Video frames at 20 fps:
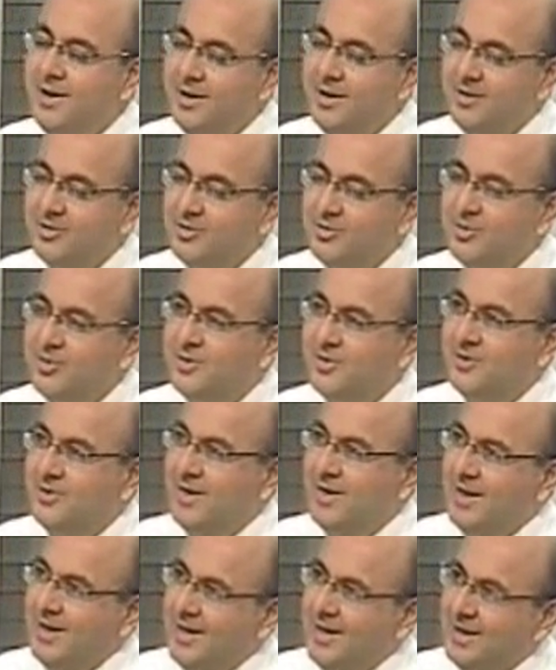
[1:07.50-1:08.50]
Needless to
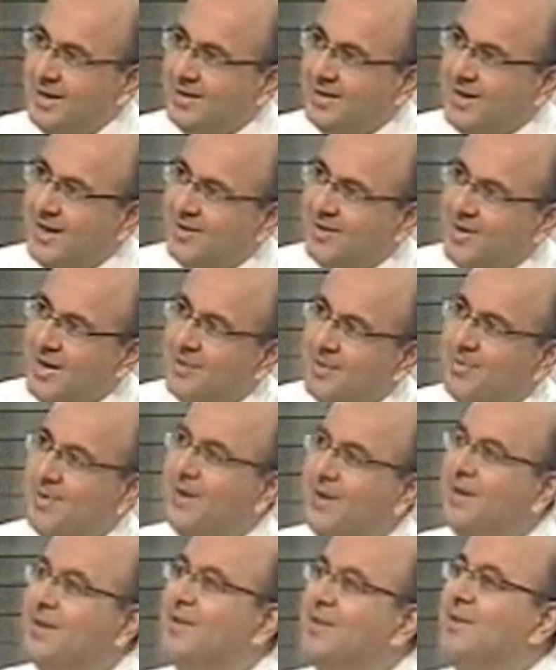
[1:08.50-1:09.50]
say, it can
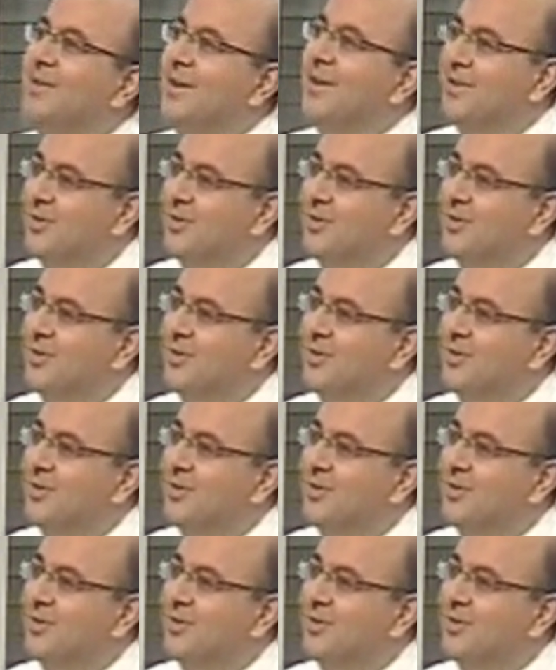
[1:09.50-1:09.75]
happen in other